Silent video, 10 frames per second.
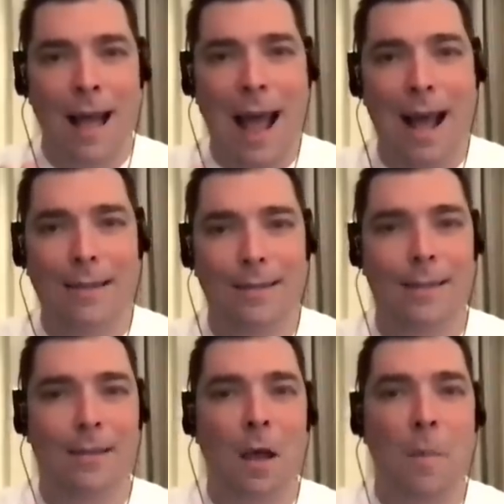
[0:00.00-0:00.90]

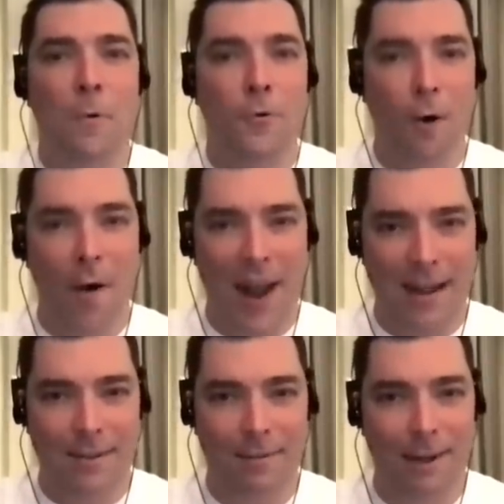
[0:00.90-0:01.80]
acted
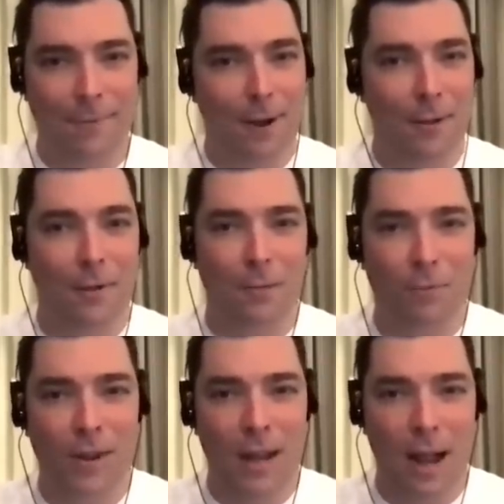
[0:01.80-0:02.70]
proactively rather than
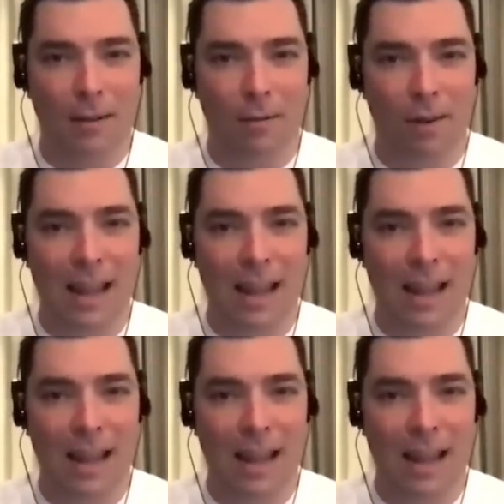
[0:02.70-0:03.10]
reactively.